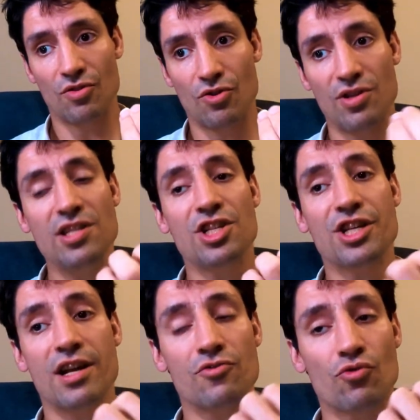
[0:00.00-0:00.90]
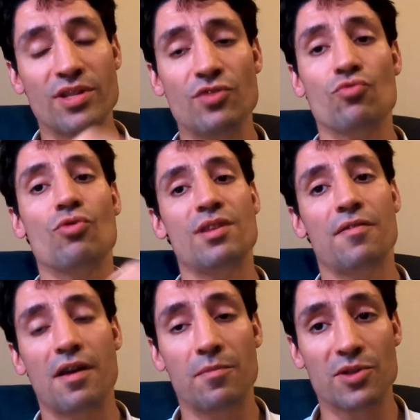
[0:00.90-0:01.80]
the initial 20 to
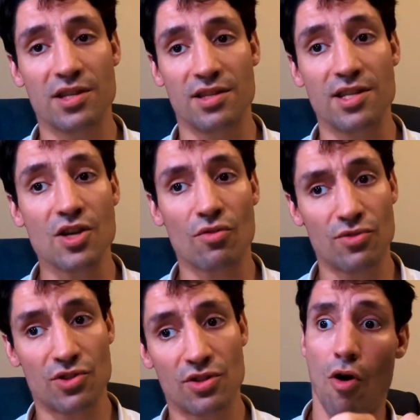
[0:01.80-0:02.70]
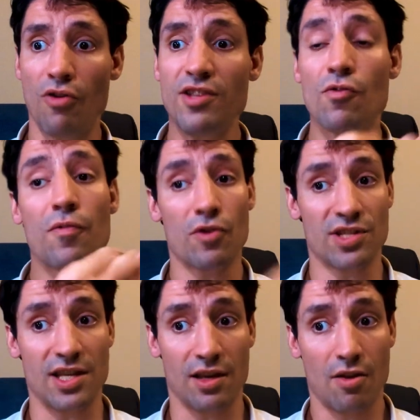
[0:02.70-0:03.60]
25% discount only the
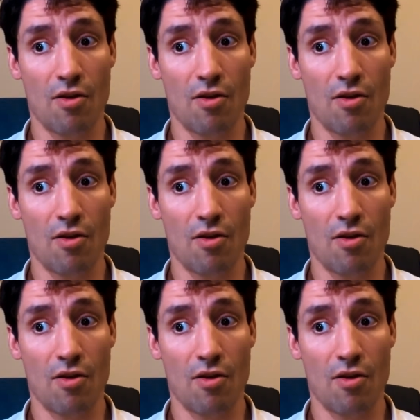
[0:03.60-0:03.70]
first year.